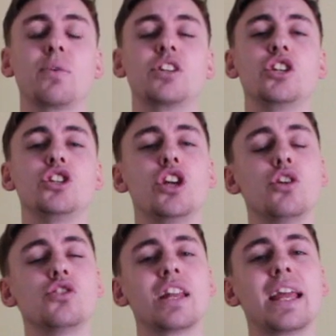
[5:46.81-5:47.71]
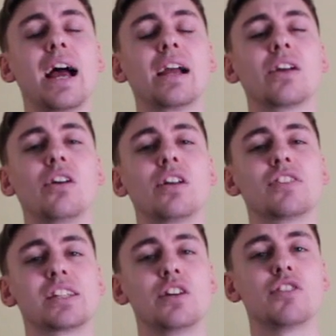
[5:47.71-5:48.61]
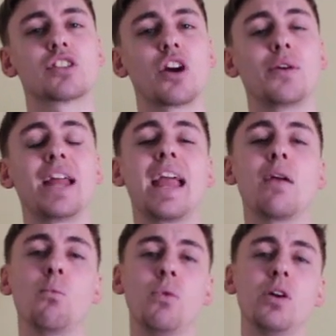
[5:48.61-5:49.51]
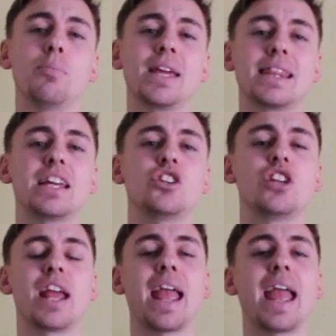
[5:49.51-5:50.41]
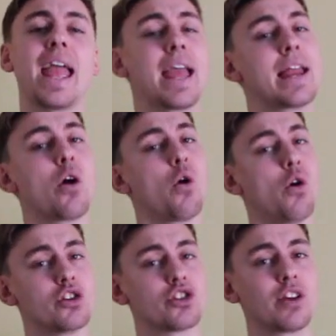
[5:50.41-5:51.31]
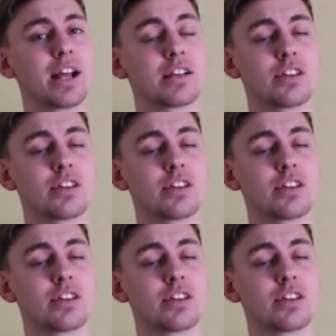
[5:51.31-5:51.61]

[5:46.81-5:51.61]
which is usually at kind of Silverstone, it will be this year in Austria.